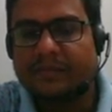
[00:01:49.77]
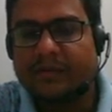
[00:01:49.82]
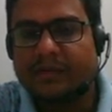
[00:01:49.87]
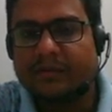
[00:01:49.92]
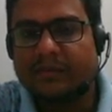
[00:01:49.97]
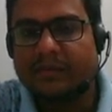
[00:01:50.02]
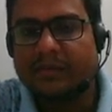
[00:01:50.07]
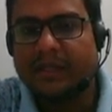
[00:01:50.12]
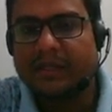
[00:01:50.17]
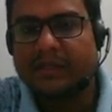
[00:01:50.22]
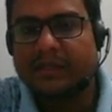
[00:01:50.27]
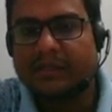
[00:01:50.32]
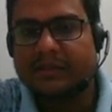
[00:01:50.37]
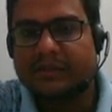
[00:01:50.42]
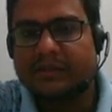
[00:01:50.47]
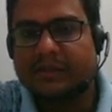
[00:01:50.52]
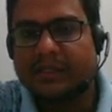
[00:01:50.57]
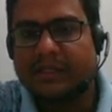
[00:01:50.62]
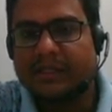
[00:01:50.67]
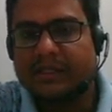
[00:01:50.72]
minus
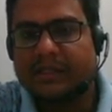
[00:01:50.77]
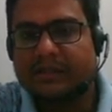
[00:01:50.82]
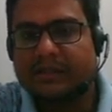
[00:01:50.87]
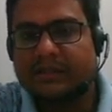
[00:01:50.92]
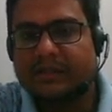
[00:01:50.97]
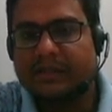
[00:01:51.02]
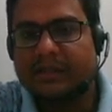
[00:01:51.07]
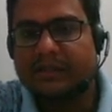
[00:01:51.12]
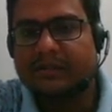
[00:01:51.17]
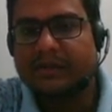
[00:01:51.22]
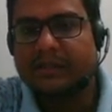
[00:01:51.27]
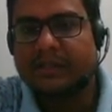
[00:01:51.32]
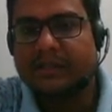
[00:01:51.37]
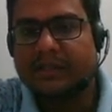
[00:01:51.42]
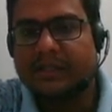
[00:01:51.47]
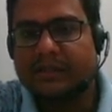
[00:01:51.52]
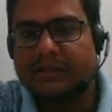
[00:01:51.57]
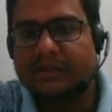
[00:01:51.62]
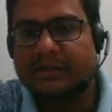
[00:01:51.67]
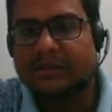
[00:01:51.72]
tan x tan y
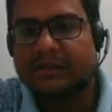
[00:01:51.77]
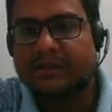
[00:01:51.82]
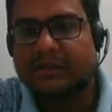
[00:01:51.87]
tan z,